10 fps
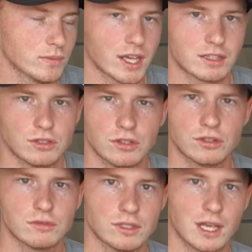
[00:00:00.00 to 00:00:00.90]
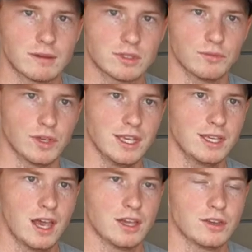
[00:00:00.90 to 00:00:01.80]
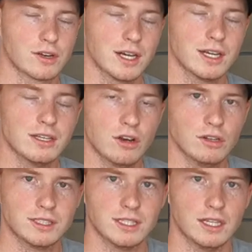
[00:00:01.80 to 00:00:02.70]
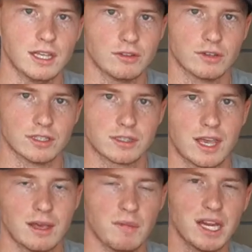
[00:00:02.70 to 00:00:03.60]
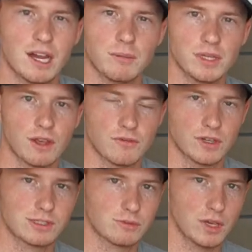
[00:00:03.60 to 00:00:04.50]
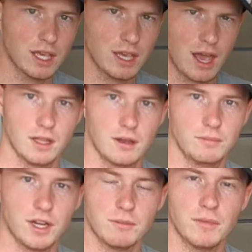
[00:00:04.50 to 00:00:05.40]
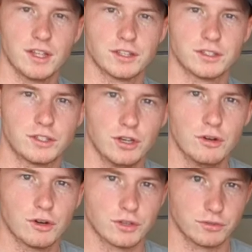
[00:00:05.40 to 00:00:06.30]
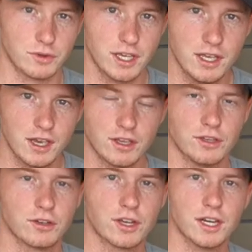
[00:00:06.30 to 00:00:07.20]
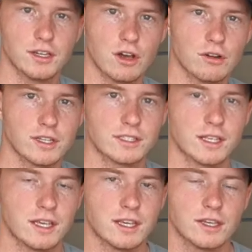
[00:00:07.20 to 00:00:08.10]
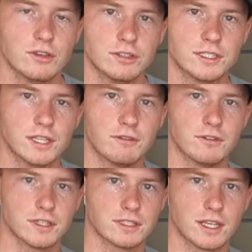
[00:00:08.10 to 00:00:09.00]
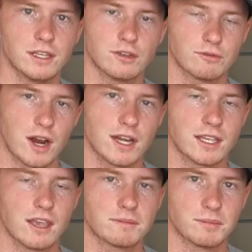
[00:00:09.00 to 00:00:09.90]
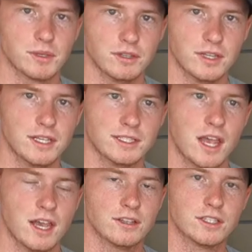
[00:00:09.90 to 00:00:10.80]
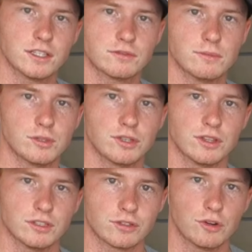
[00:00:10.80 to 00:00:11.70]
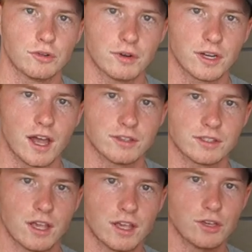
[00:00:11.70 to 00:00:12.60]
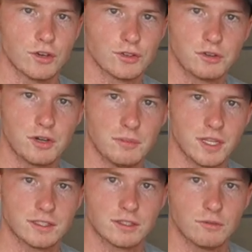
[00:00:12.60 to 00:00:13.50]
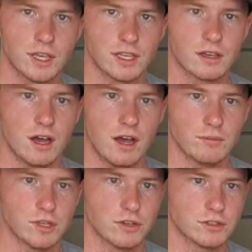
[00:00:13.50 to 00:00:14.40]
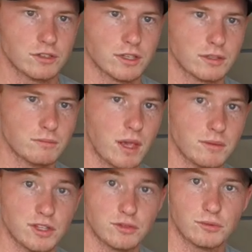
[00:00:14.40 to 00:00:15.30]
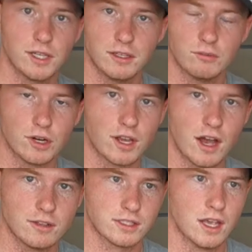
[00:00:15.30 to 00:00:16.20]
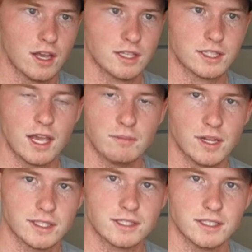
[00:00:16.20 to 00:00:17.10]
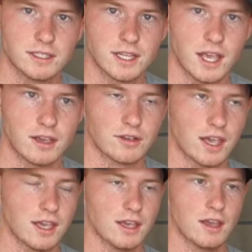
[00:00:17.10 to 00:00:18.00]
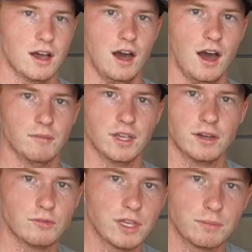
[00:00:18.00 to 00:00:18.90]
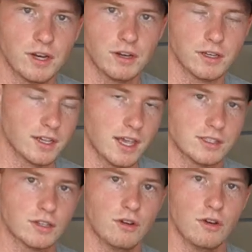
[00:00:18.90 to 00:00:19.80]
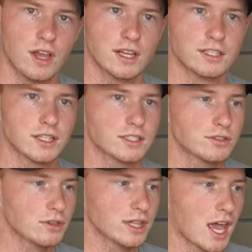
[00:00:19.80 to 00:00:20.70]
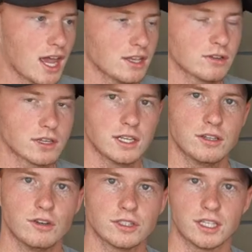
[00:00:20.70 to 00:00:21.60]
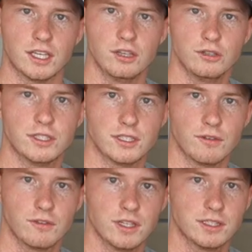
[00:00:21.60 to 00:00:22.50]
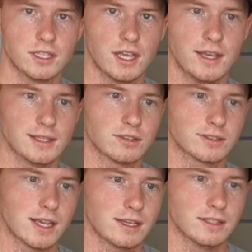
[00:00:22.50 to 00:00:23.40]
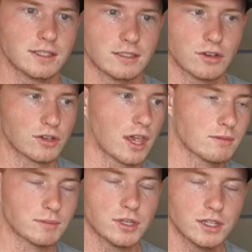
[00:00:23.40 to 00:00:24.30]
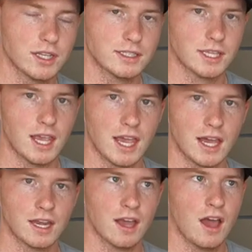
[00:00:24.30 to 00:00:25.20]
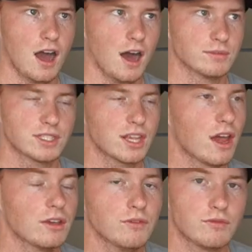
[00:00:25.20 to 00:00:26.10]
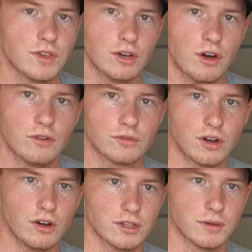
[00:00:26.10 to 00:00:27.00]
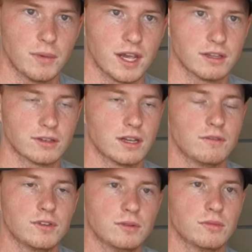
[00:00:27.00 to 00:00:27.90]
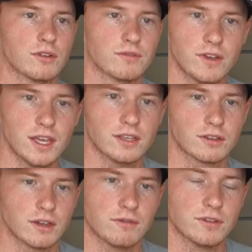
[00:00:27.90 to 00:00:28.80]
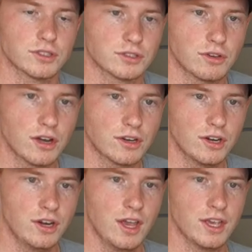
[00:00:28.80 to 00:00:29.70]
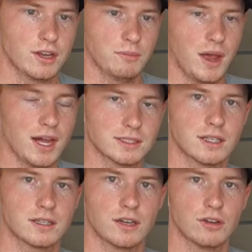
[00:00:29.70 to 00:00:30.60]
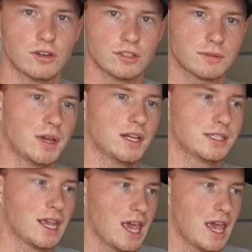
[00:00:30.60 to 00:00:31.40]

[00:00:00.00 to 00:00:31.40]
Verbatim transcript: them like two to three times a week, you're going to notice an increase, okay? It might not be the first week, but in month two or three, you're going to notice a huge difference in your riding capabilities just from doing those core workouts, you know, thirty minutes a week, um, you know, doing maybe three workouts, ten minutes each day, okay, um, in a week period, okay? So just doing that, you're gonna notice a huge difference in your cycling, you know, capabilities and um, just how you feel overall on the bike. You're gonna feel more fit, you're gonna feel stronger, your back's not gonna hurt as much,